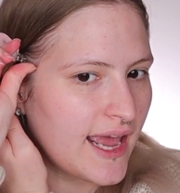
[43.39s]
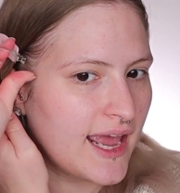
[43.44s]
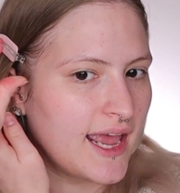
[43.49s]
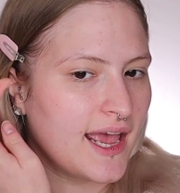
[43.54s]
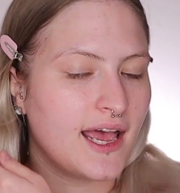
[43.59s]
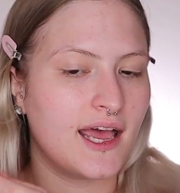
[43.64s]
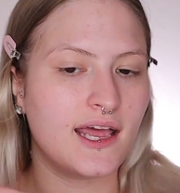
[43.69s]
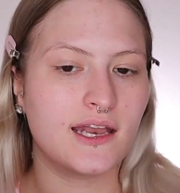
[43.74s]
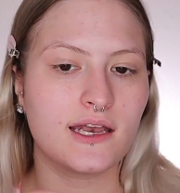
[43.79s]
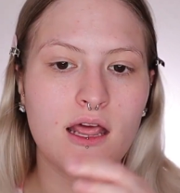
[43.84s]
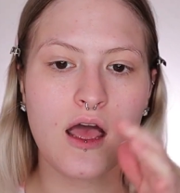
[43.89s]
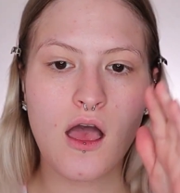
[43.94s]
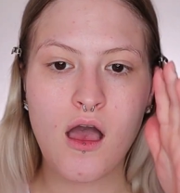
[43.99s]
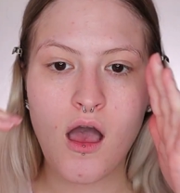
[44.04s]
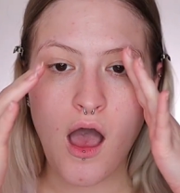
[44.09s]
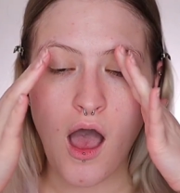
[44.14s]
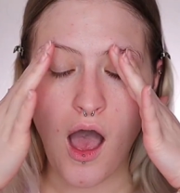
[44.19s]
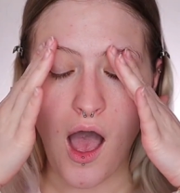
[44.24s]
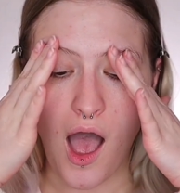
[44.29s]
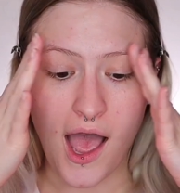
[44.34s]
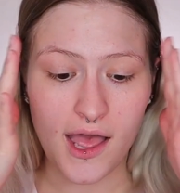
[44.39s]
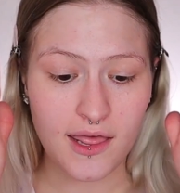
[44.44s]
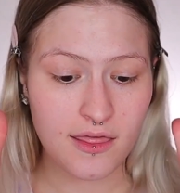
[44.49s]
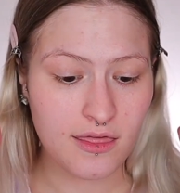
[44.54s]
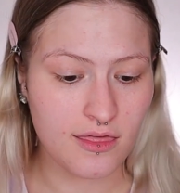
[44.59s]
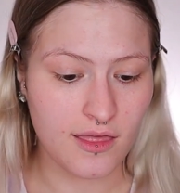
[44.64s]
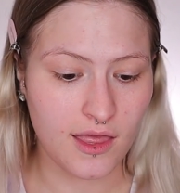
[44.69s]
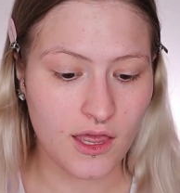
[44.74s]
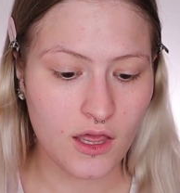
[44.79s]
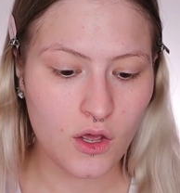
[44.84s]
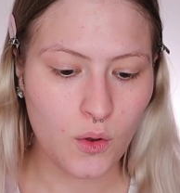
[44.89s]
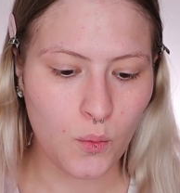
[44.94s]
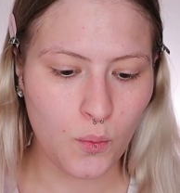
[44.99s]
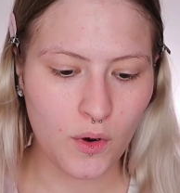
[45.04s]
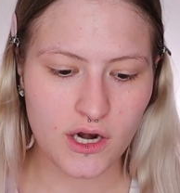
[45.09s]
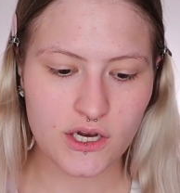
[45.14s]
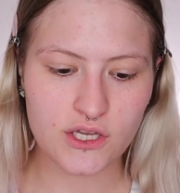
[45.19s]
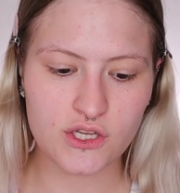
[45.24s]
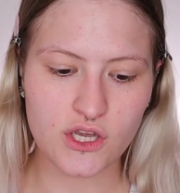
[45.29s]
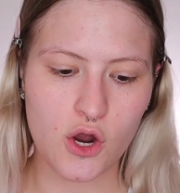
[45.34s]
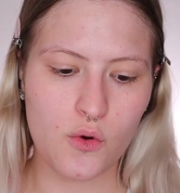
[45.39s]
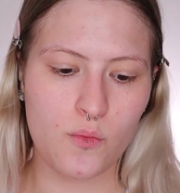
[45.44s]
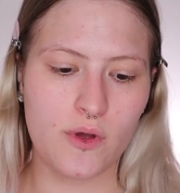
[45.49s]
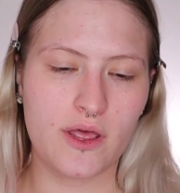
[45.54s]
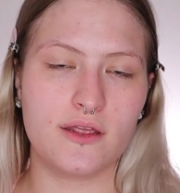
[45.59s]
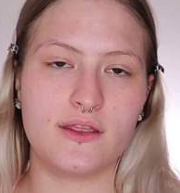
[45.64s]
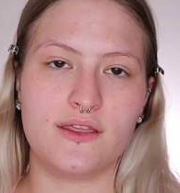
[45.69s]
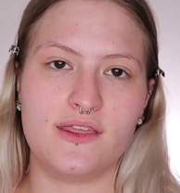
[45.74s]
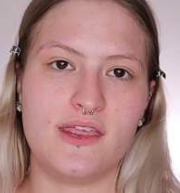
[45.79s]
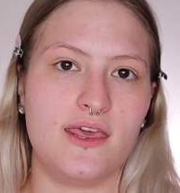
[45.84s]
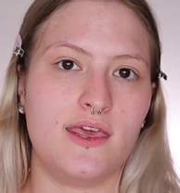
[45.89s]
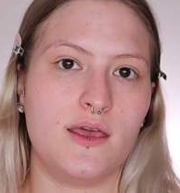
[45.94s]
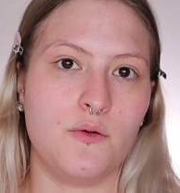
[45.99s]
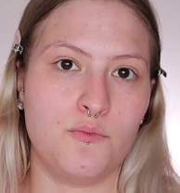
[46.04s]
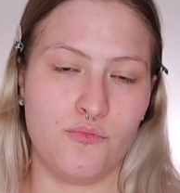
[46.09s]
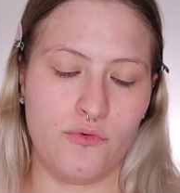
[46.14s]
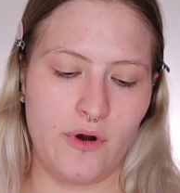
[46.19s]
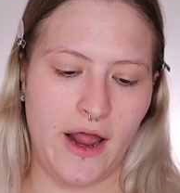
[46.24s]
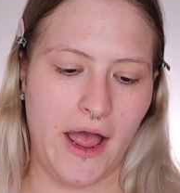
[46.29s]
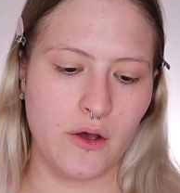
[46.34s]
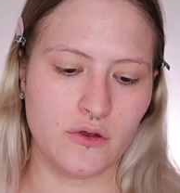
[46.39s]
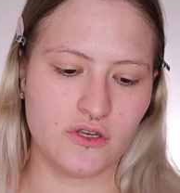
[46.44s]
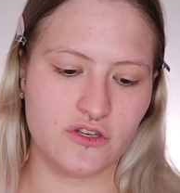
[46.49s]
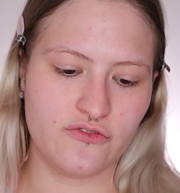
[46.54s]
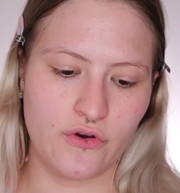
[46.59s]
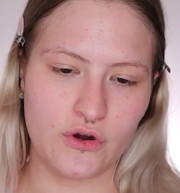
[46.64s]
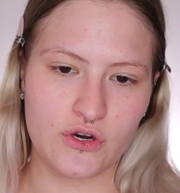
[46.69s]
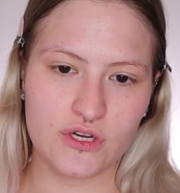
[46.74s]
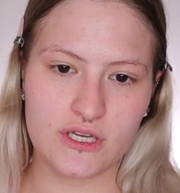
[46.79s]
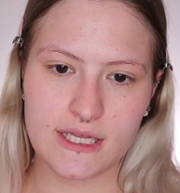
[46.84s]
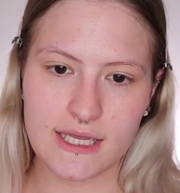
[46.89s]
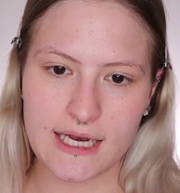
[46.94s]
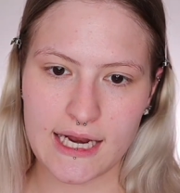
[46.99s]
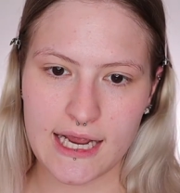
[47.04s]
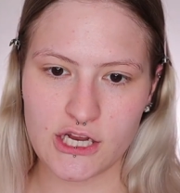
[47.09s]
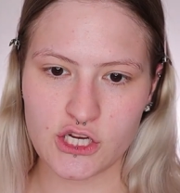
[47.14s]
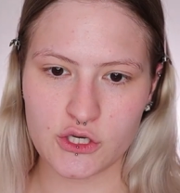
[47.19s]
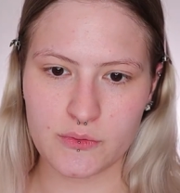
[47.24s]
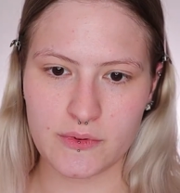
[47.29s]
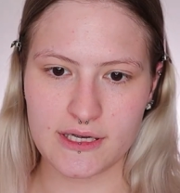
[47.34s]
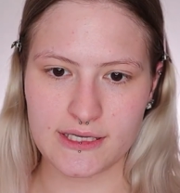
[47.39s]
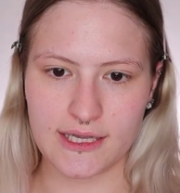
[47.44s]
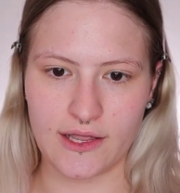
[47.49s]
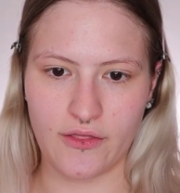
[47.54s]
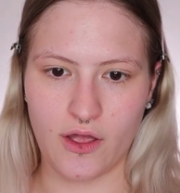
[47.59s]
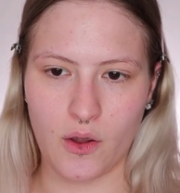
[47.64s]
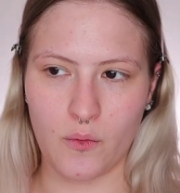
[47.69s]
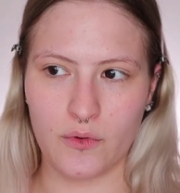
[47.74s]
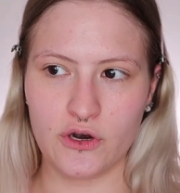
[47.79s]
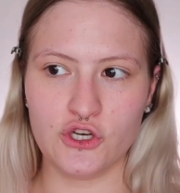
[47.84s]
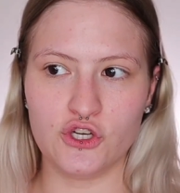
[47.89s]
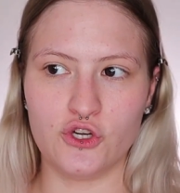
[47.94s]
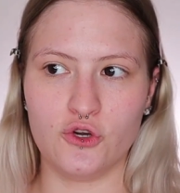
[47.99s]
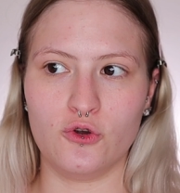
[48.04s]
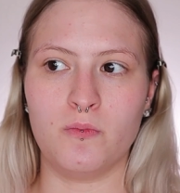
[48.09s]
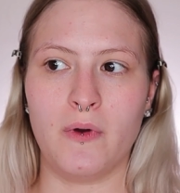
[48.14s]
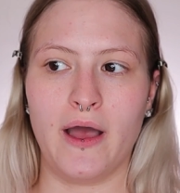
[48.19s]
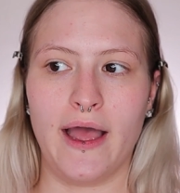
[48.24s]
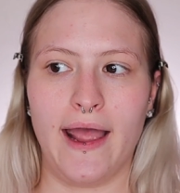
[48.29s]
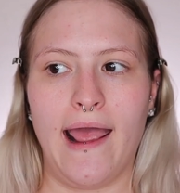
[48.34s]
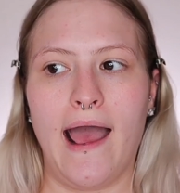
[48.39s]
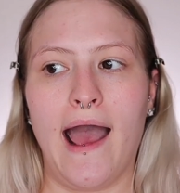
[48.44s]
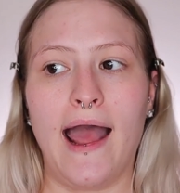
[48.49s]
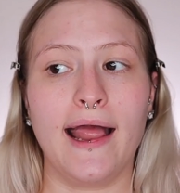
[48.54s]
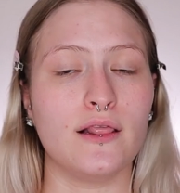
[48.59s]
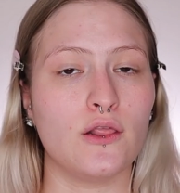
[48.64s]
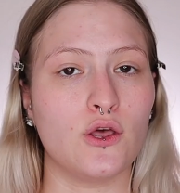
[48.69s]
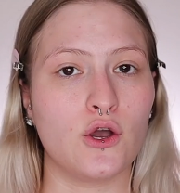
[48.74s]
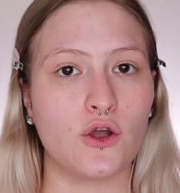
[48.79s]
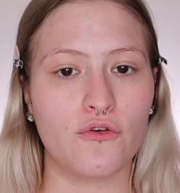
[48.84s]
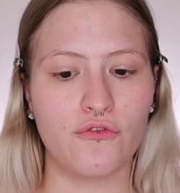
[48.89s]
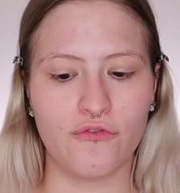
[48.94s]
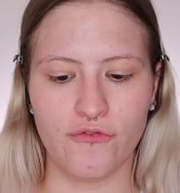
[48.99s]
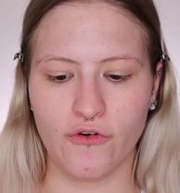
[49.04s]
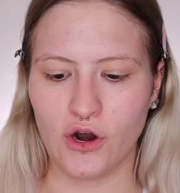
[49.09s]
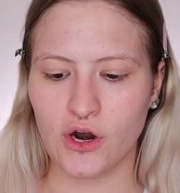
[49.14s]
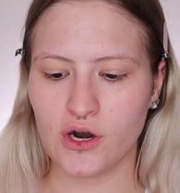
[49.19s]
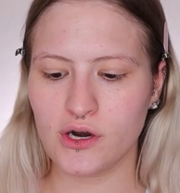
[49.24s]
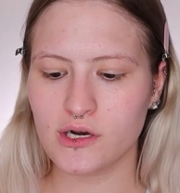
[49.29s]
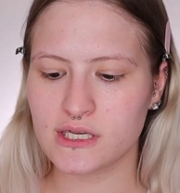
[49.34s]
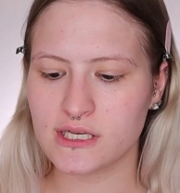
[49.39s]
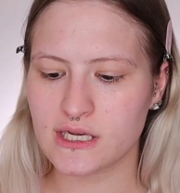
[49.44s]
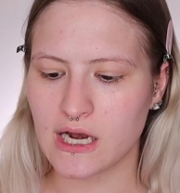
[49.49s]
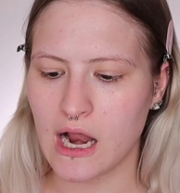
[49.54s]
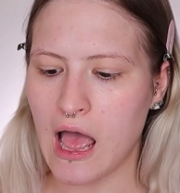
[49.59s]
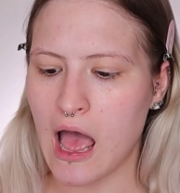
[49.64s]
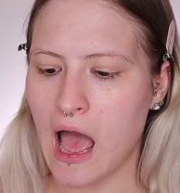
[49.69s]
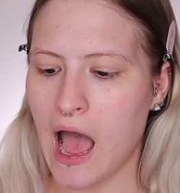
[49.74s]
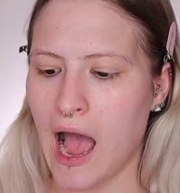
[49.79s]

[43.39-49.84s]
And I think we're gonna start with the brows first today, just because I think I wanna do my eye look first.